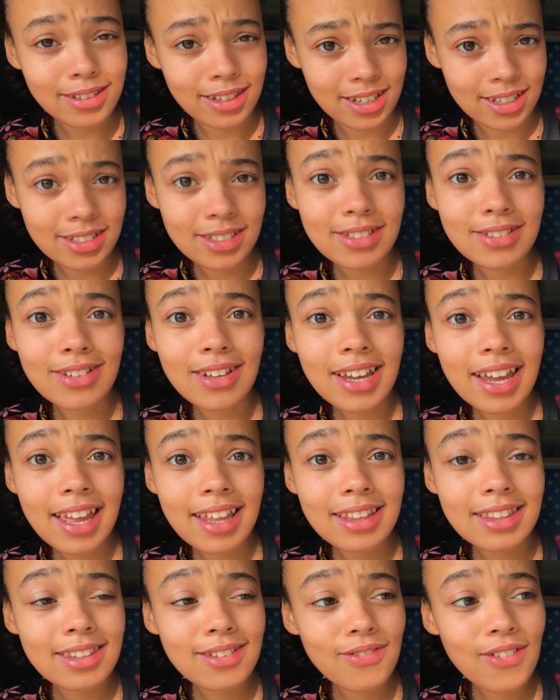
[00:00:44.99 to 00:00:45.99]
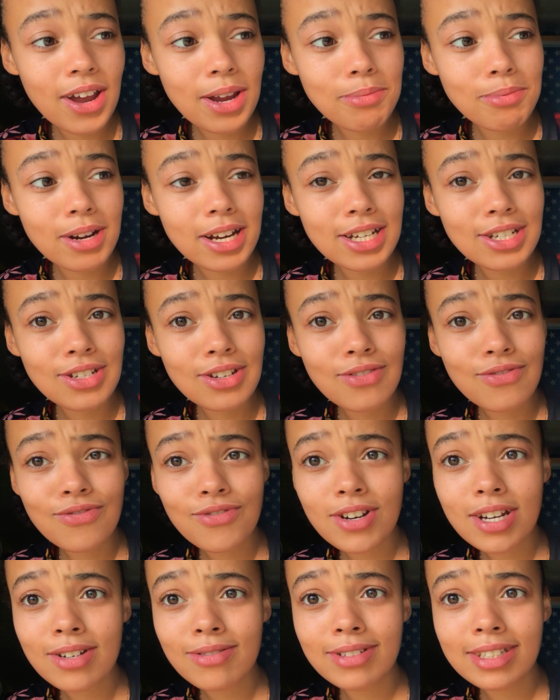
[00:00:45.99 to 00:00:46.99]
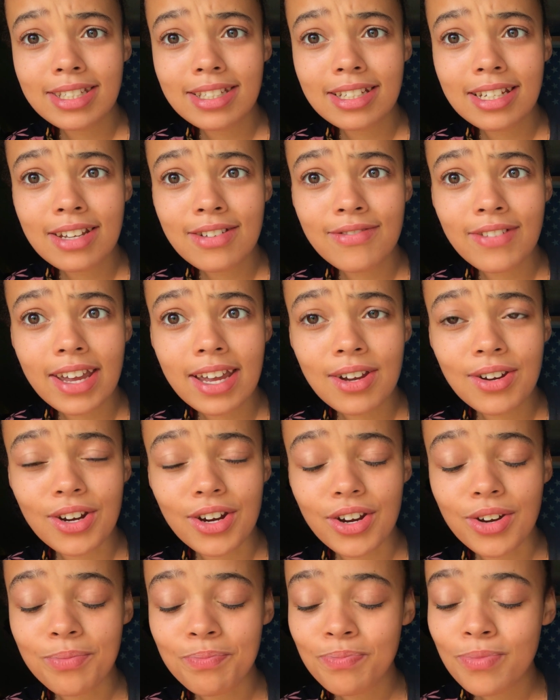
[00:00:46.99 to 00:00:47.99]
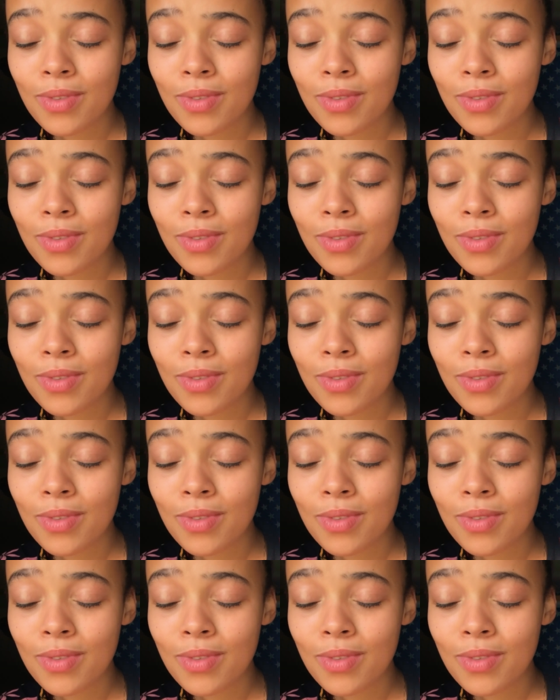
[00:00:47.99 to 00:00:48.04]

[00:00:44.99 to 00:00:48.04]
let's look at the vibration frequency of anger.